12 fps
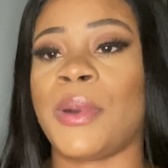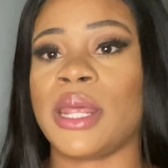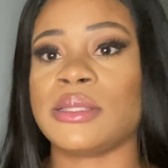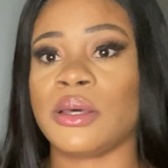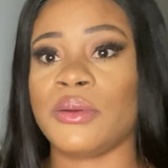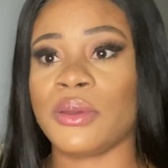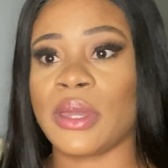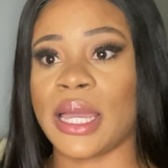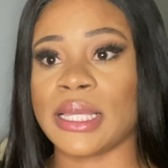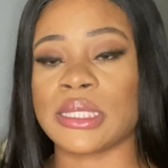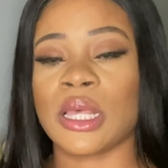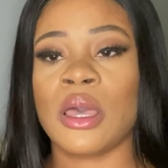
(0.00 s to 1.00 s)
And I tell you
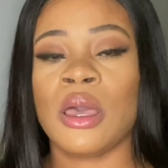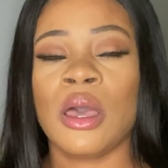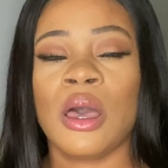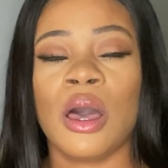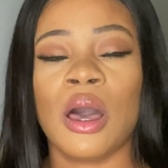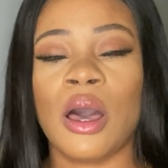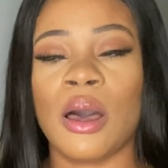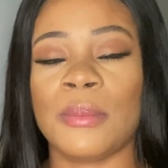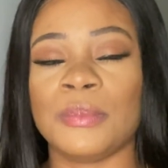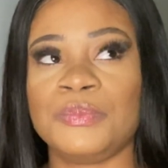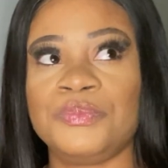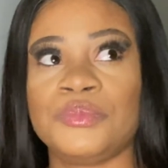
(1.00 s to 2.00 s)
guys,
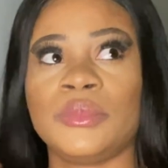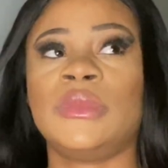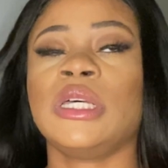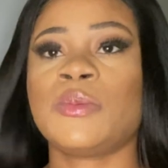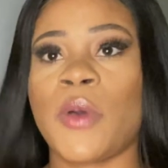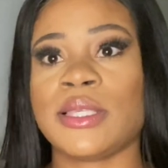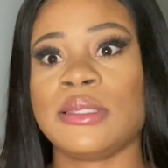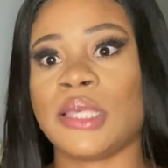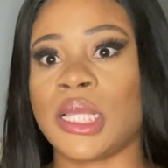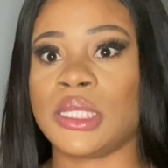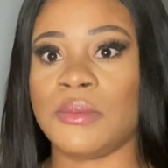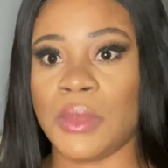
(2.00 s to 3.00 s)
this person
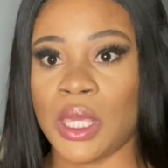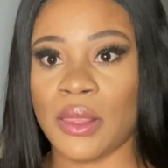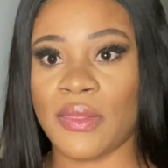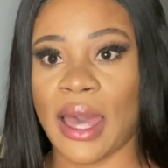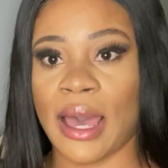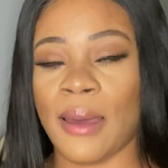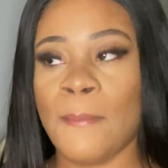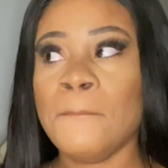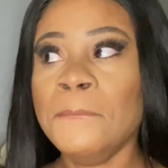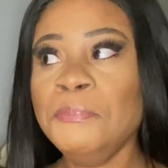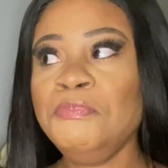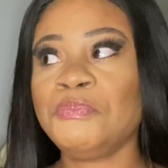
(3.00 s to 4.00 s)
said to me that
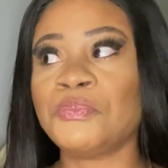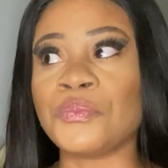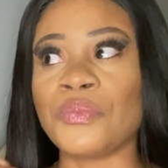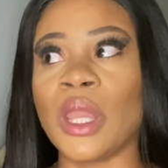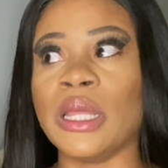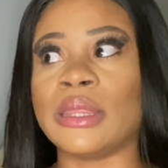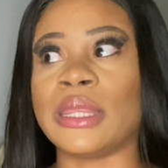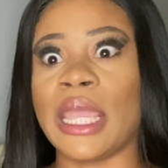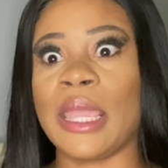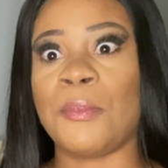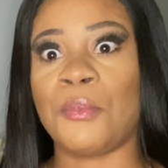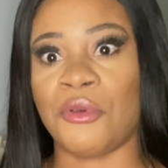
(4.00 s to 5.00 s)

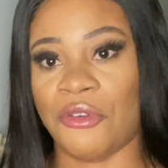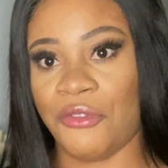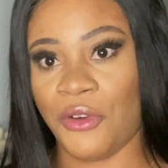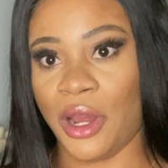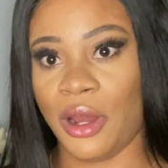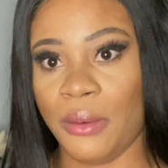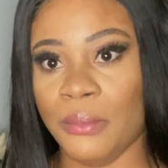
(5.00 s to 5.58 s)
they prefer